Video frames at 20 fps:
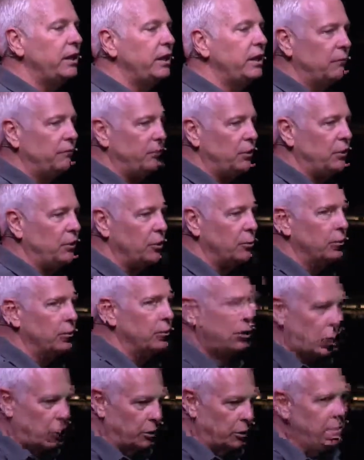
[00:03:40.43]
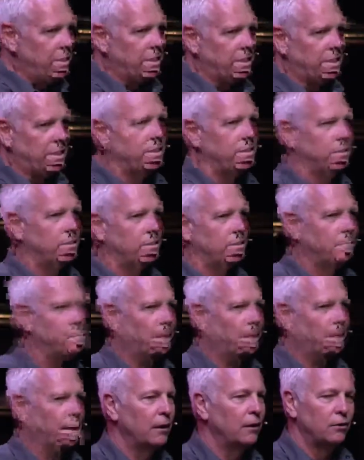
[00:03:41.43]
of you committed
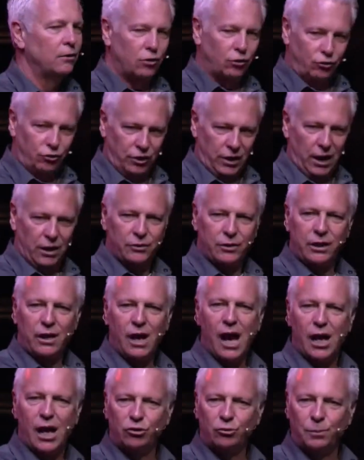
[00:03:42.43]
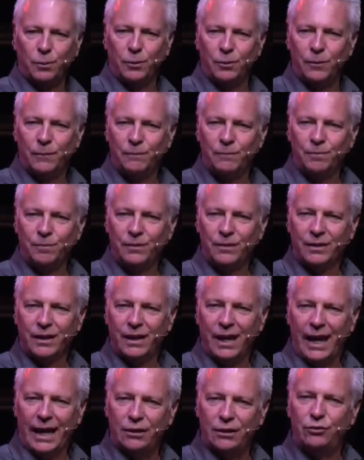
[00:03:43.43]
to share the gospel
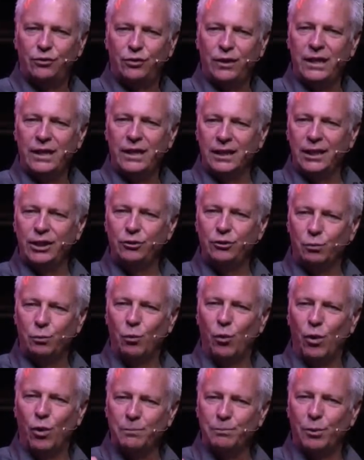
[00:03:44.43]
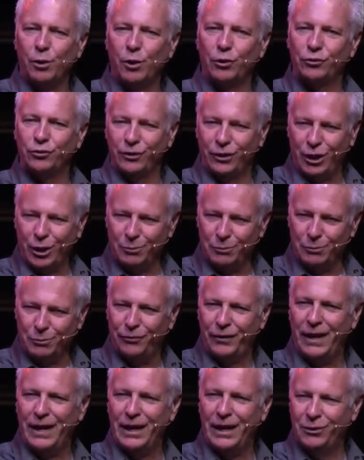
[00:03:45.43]
and see at least one person come to
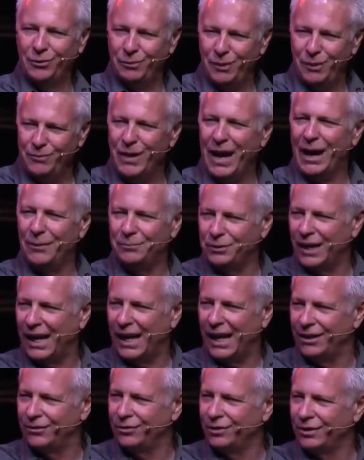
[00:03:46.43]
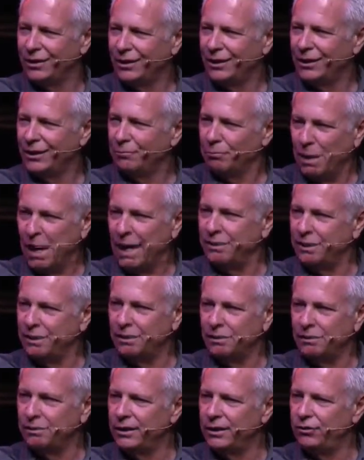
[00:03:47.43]
faith and be baptized by the
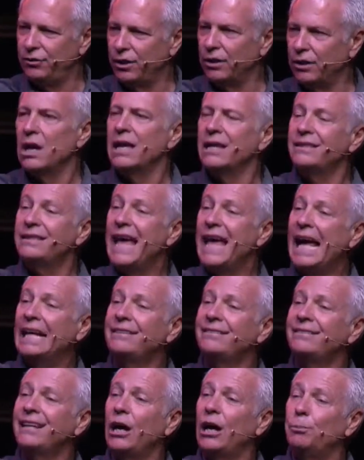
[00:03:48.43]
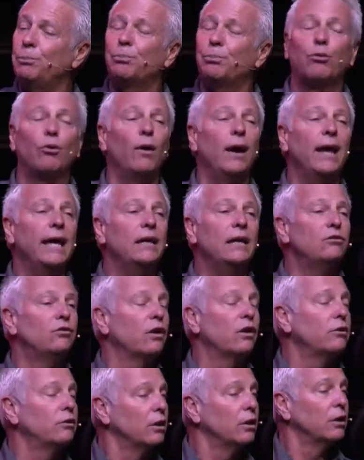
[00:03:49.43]
end of this year. That's a praise
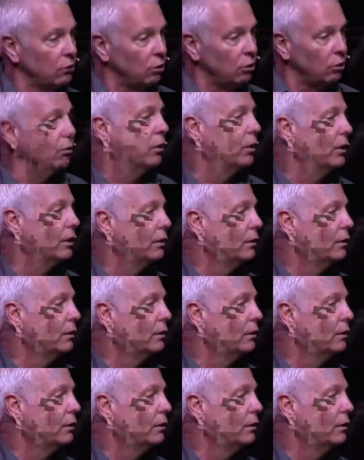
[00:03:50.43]
the Lord.